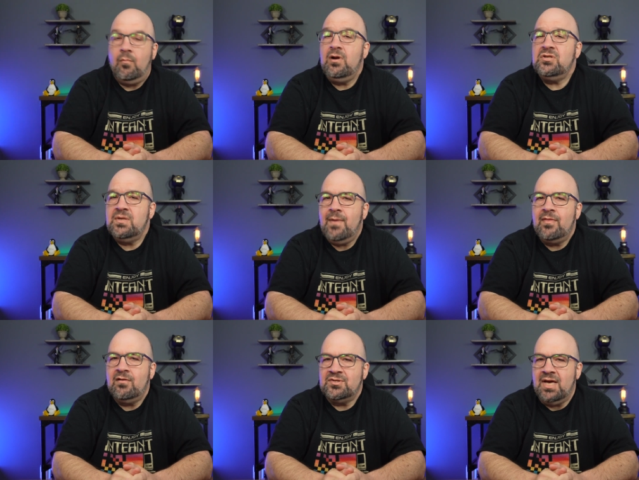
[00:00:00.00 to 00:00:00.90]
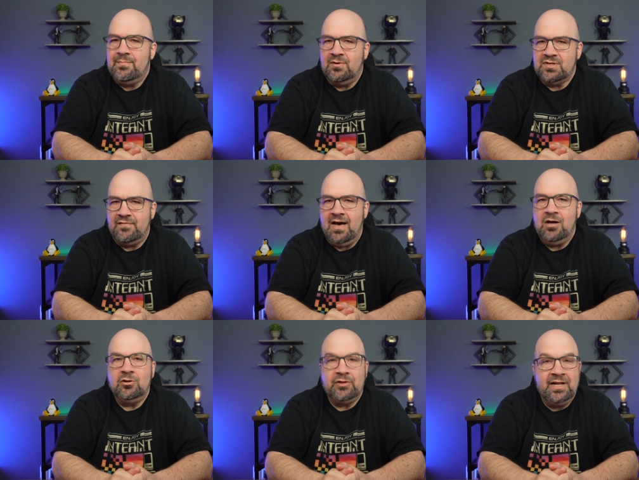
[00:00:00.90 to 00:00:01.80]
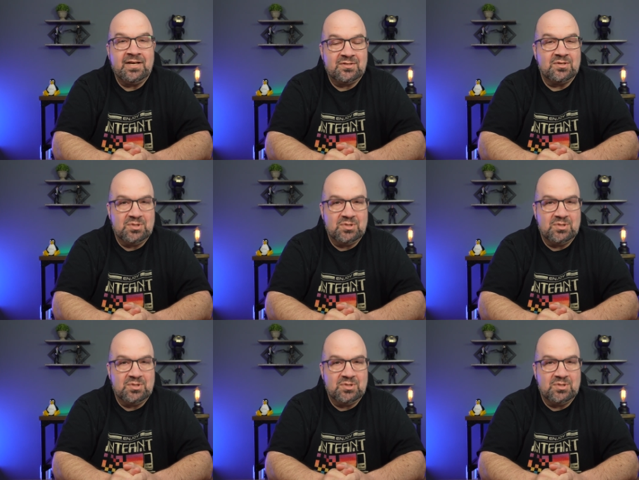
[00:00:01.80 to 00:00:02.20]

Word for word: What are some other examples of how Linux